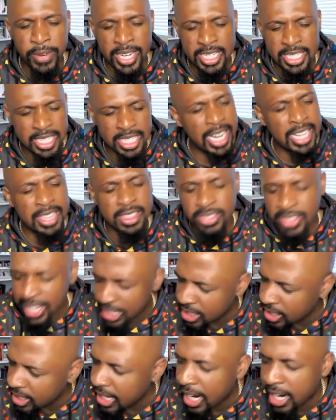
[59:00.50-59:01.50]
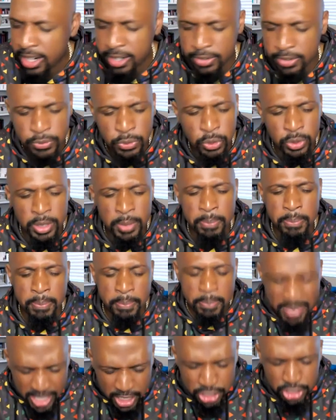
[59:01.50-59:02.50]
facing. I thank you, God, for the
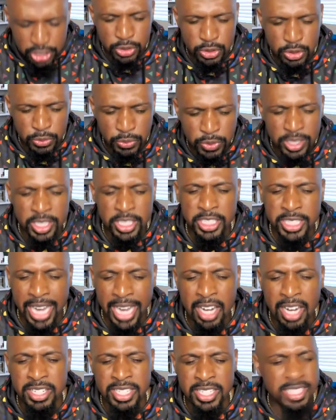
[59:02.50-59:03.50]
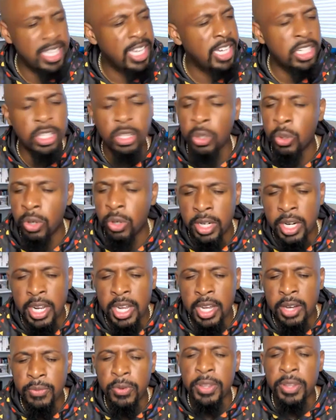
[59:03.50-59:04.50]
issues, for the challenges. Thank you, Lord,
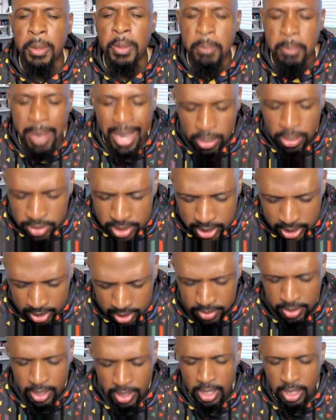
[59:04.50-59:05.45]
for the mountain.